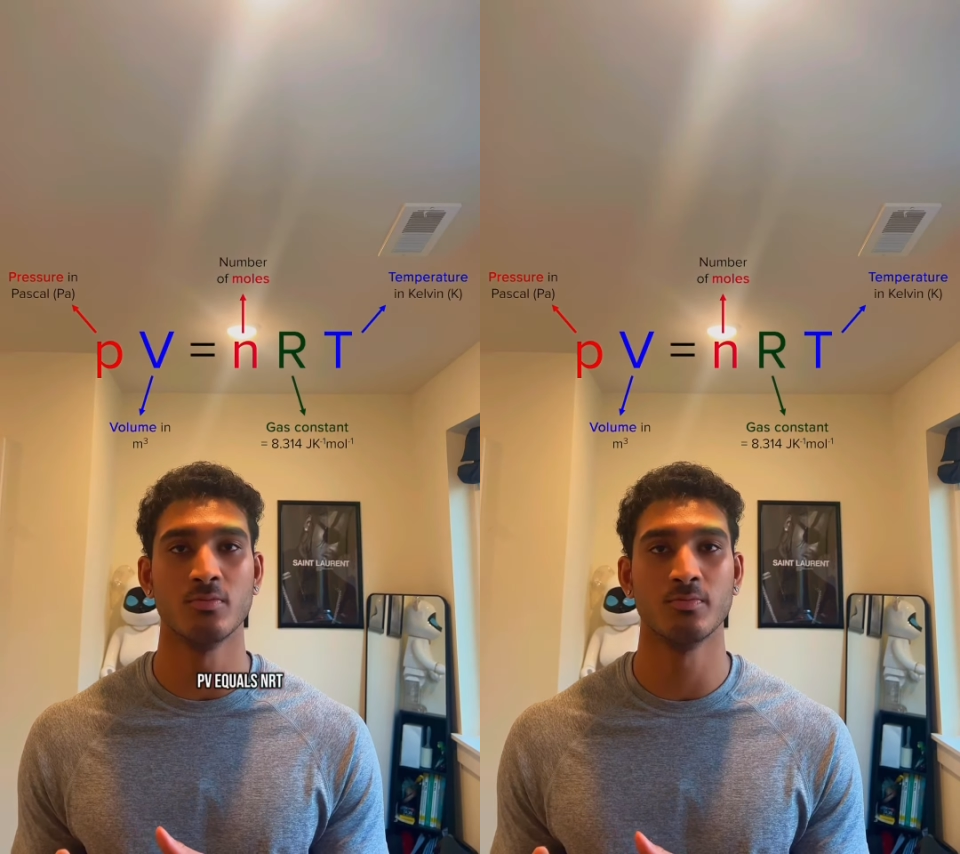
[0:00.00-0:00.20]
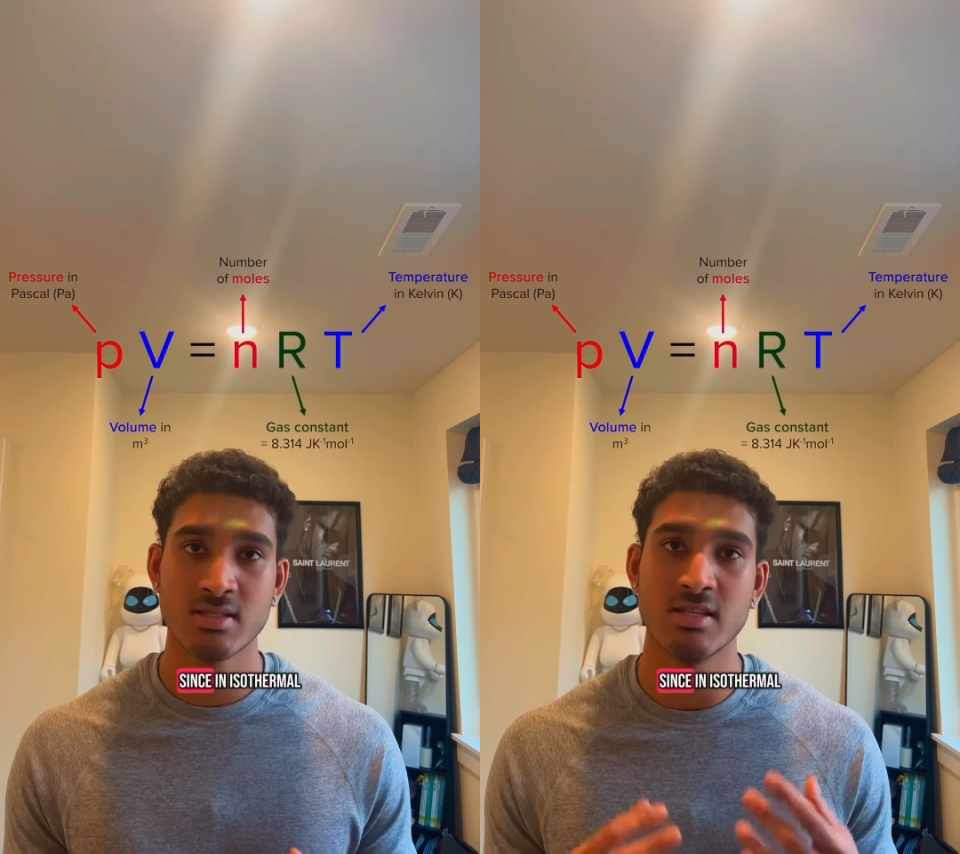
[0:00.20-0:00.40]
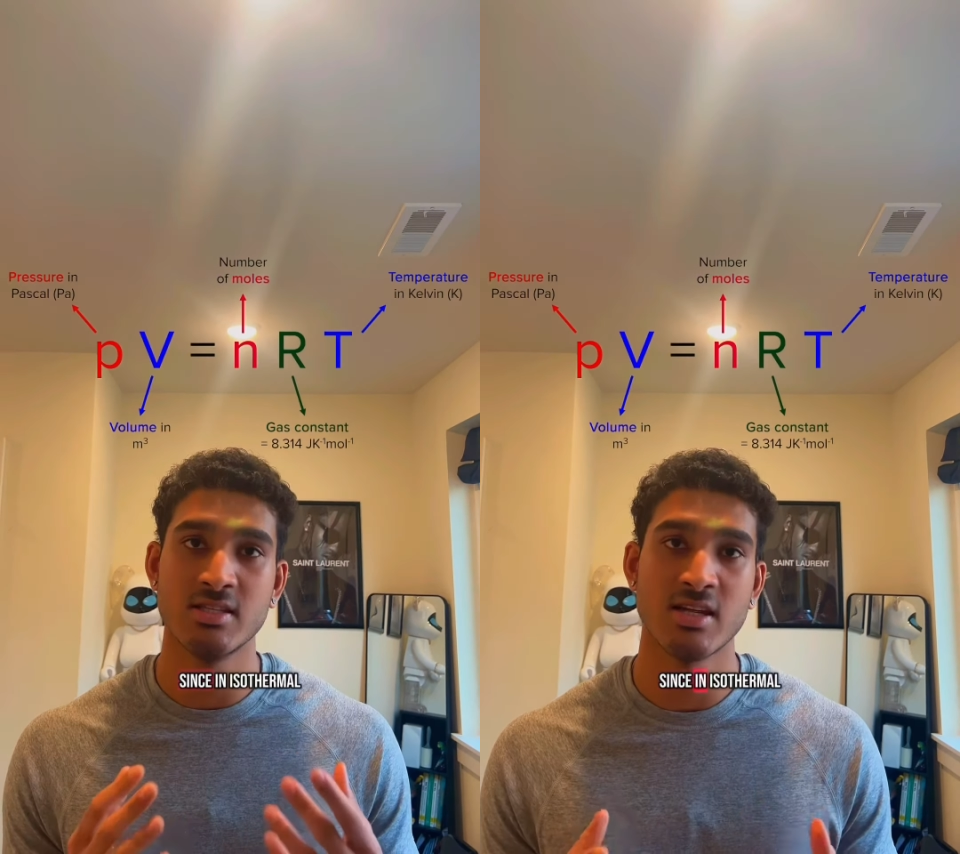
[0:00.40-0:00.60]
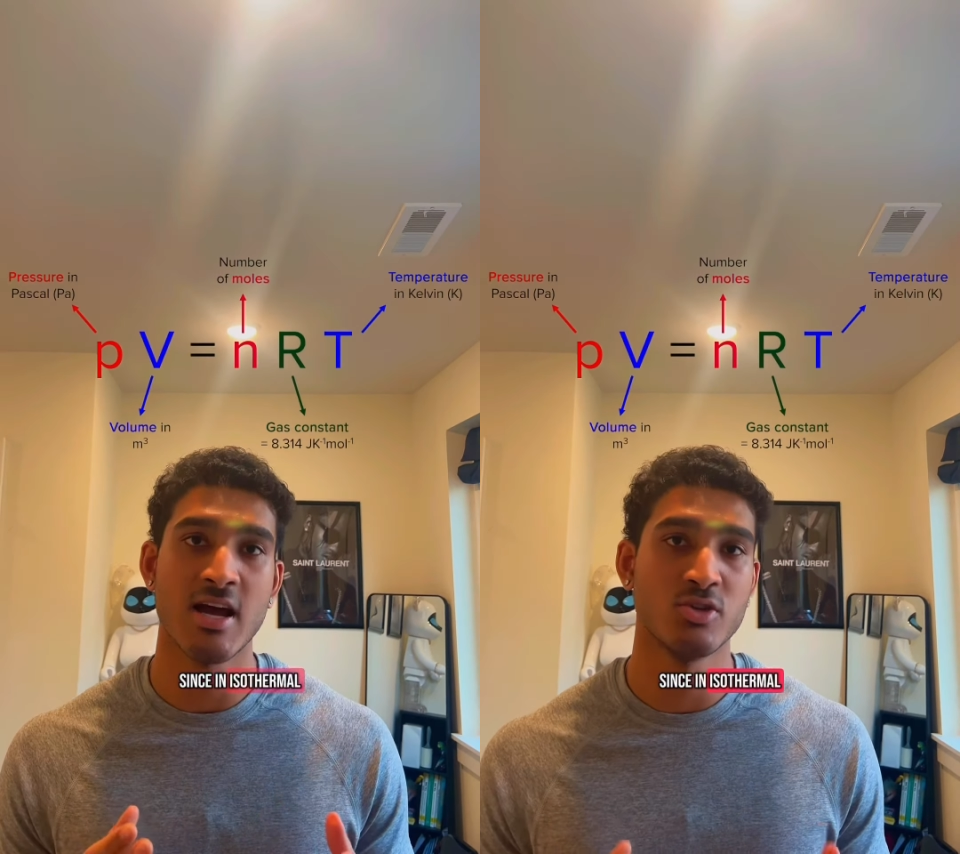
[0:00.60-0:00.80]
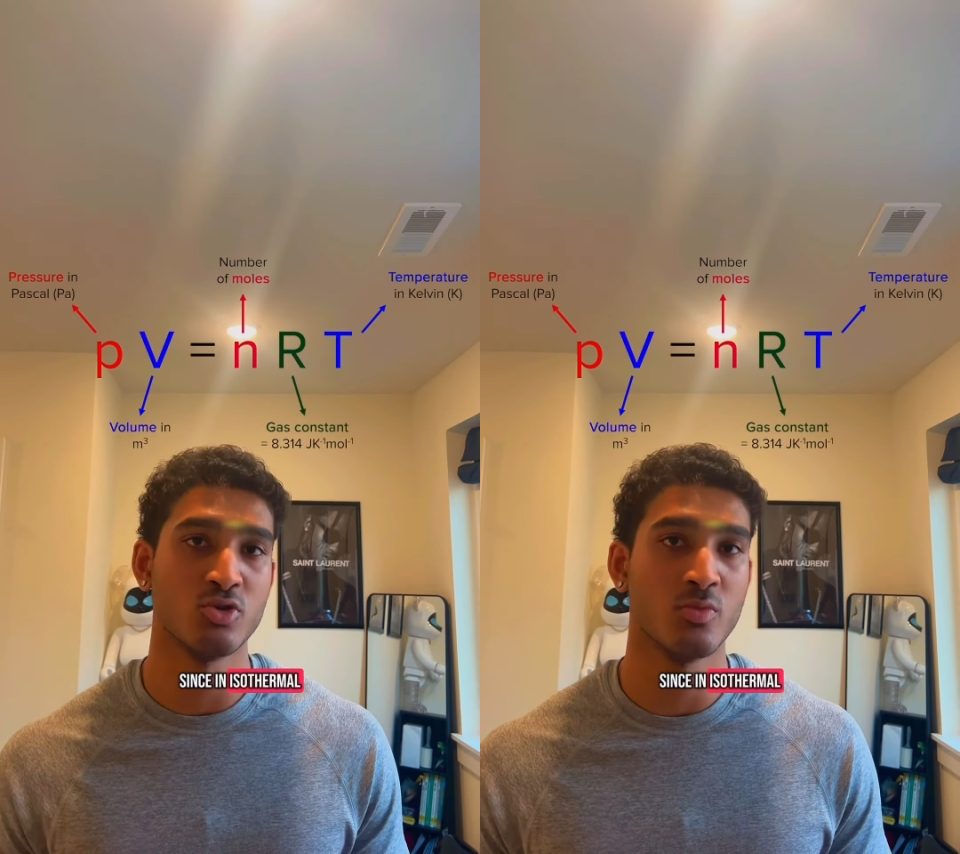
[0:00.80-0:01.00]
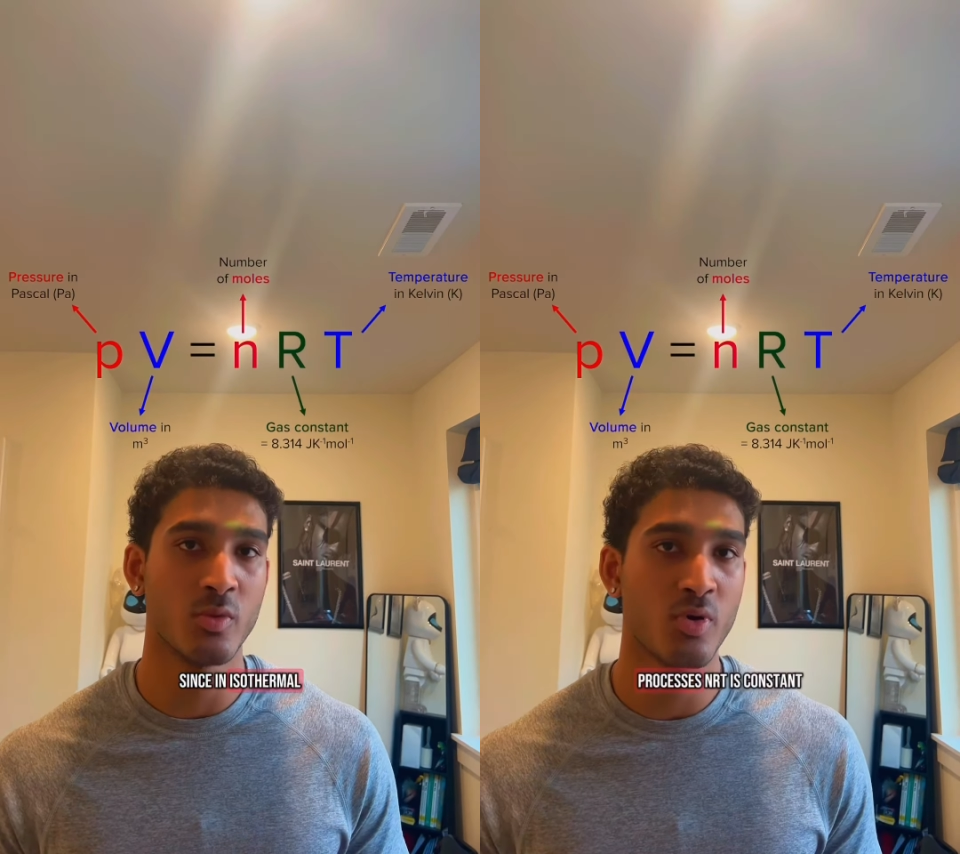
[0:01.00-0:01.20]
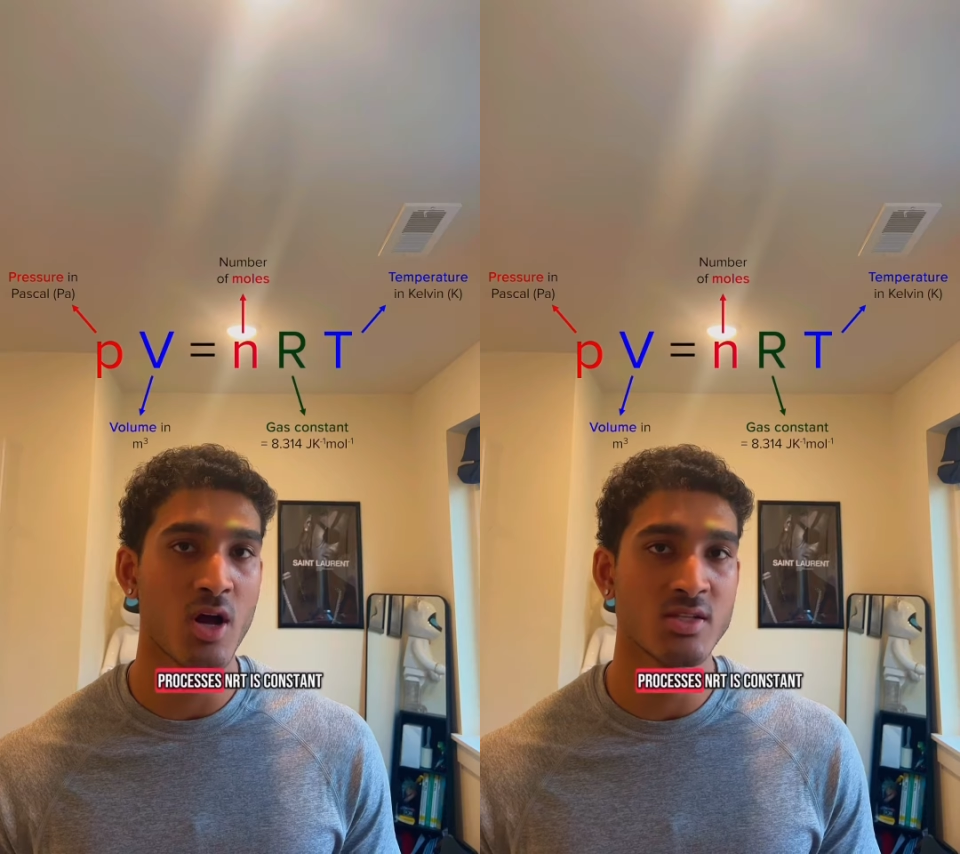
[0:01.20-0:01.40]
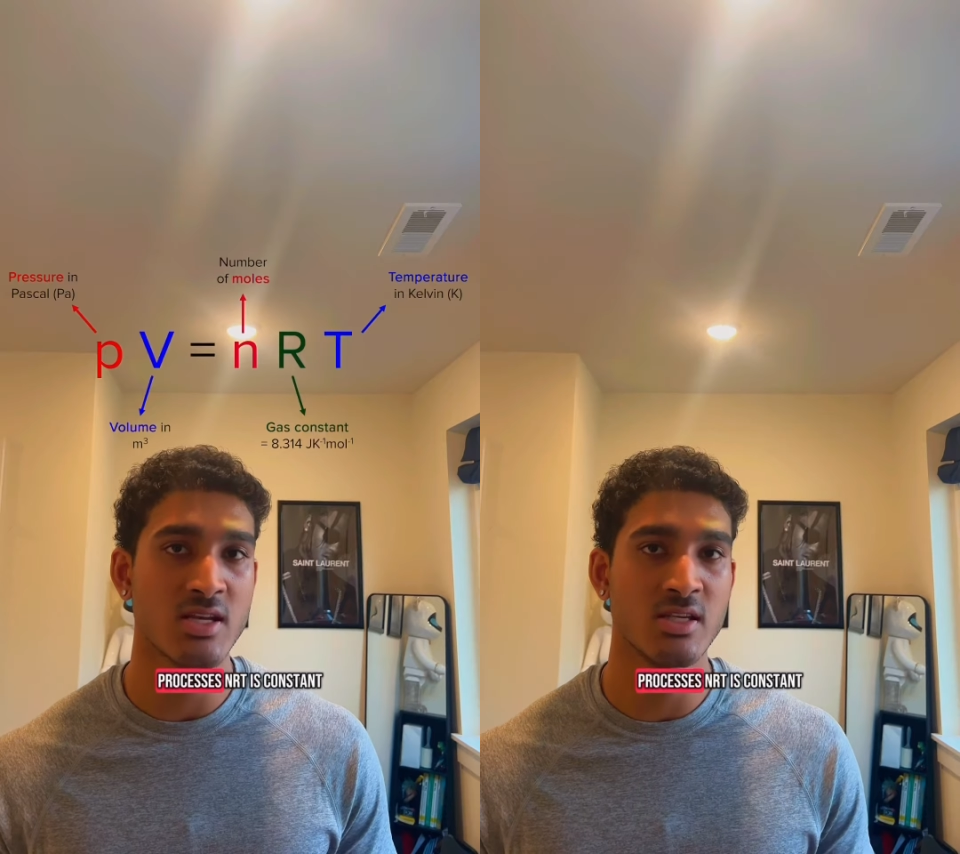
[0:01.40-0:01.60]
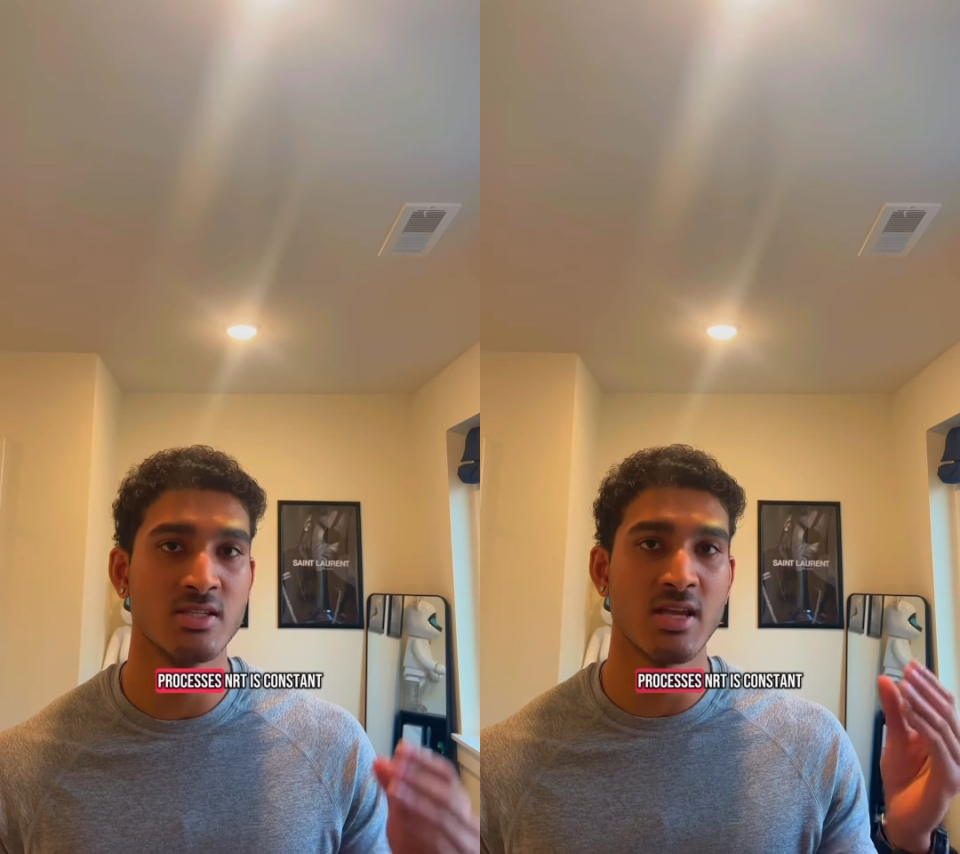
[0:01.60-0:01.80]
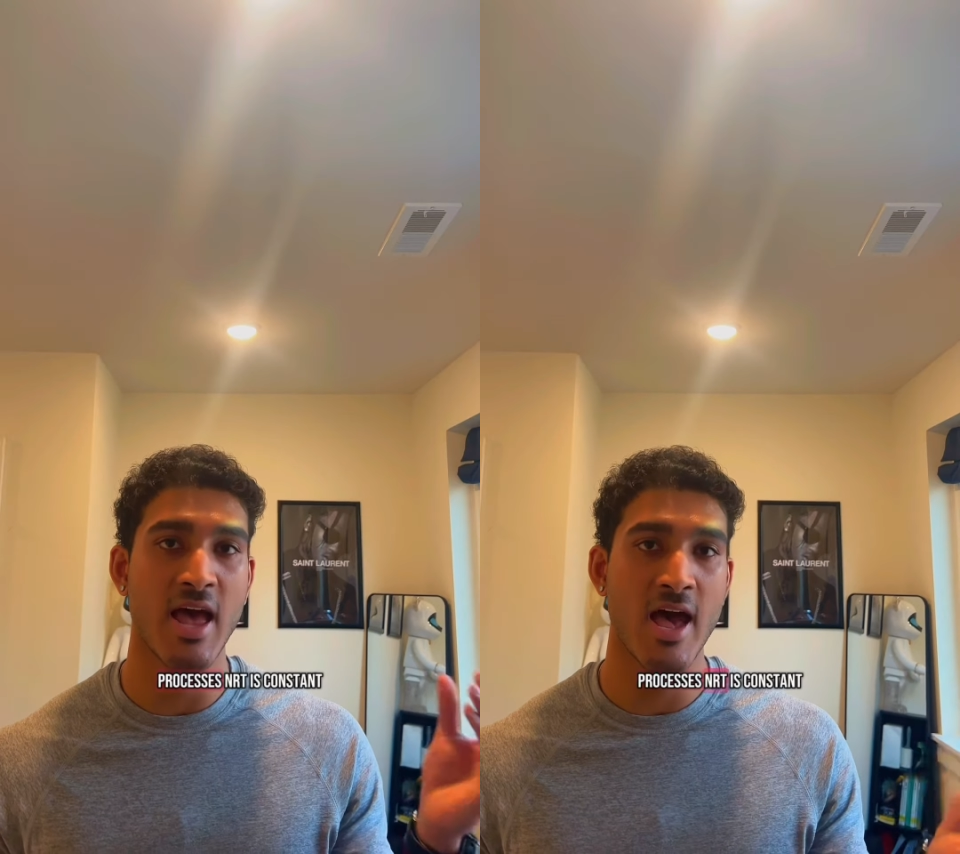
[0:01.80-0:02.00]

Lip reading: Since in isothermal processes,